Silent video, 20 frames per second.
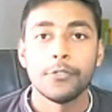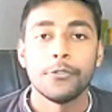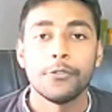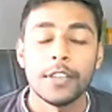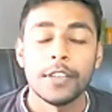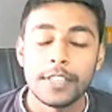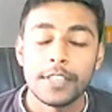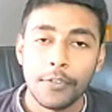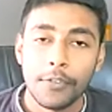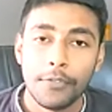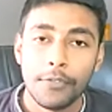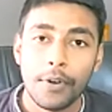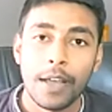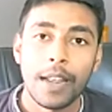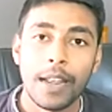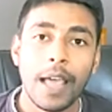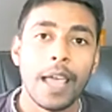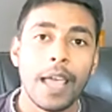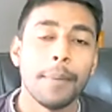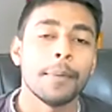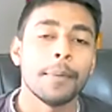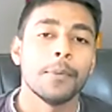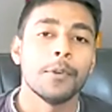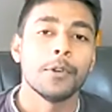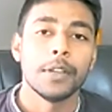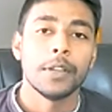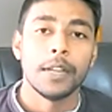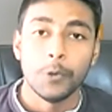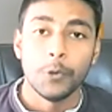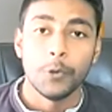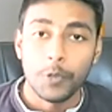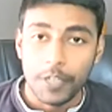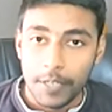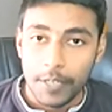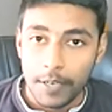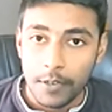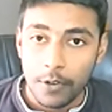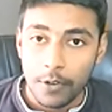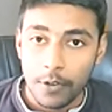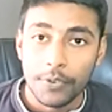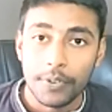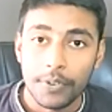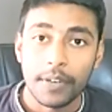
First of all, I am promoting low ticket offer,